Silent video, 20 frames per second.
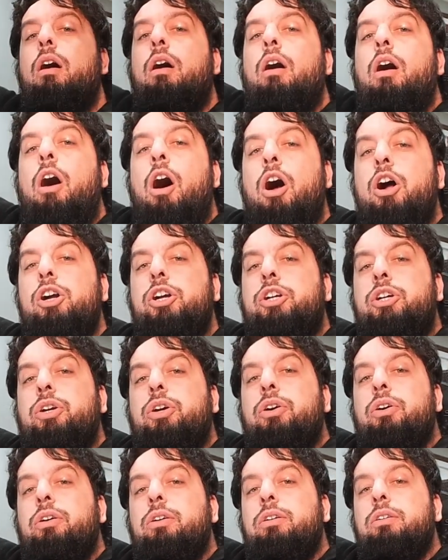HARK,
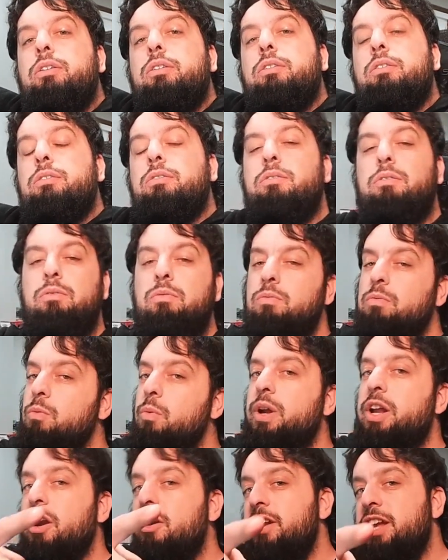
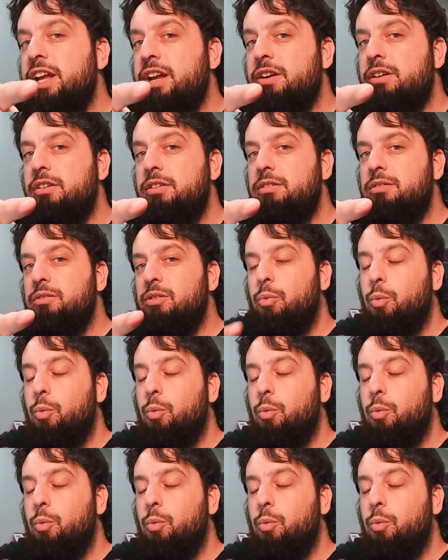we are here.